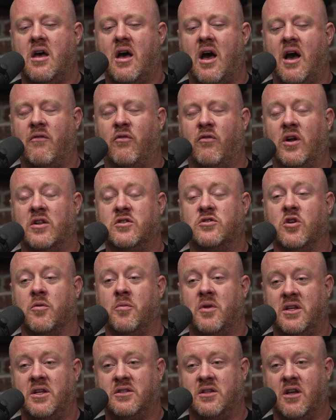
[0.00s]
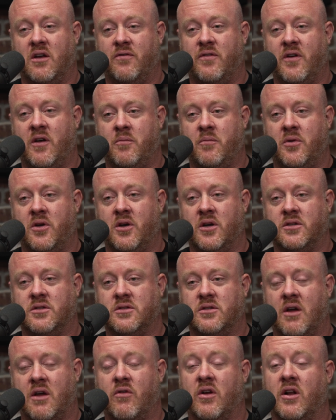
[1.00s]
I've read so many self-help
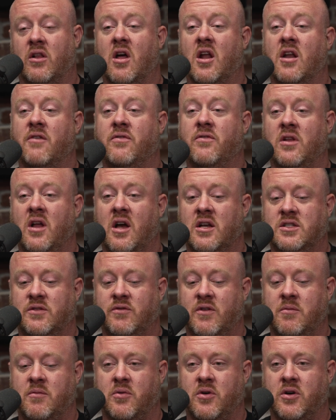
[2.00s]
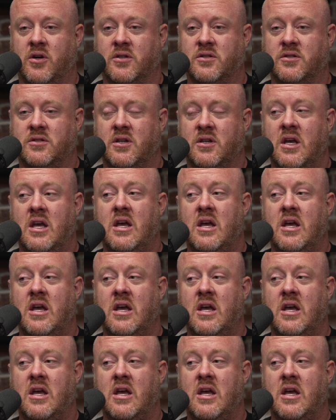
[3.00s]
books. I've read a lot of philosophy books.